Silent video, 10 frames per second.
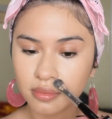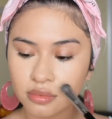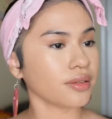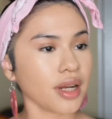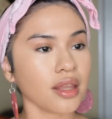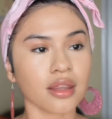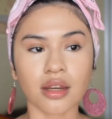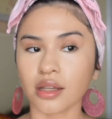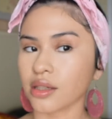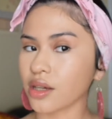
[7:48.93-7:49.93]
Alright,
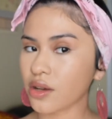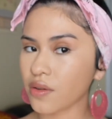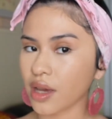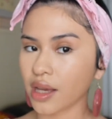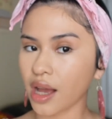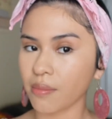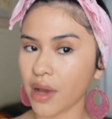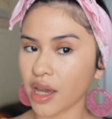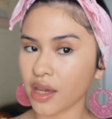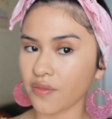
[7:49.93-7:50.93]
there you go. I got
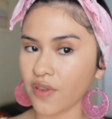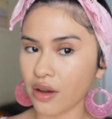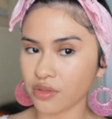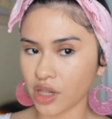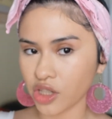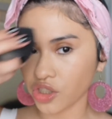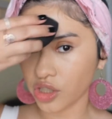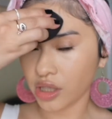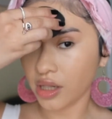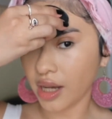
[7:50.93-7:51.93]
my
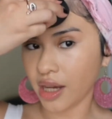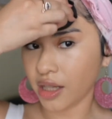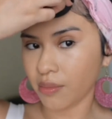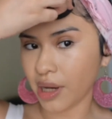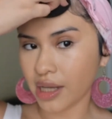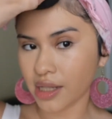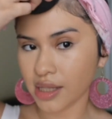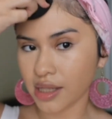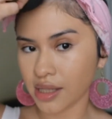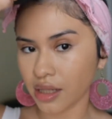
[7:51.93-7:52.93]
foundation and my
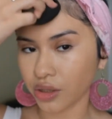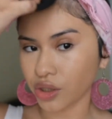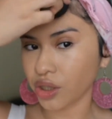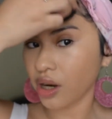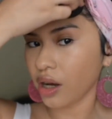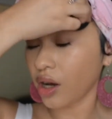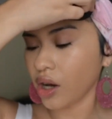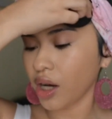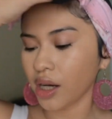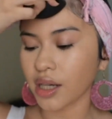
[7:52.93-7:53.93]
concealer
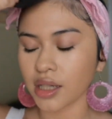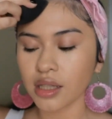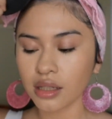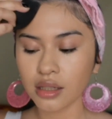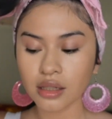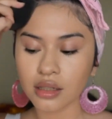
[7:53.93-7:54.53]
on.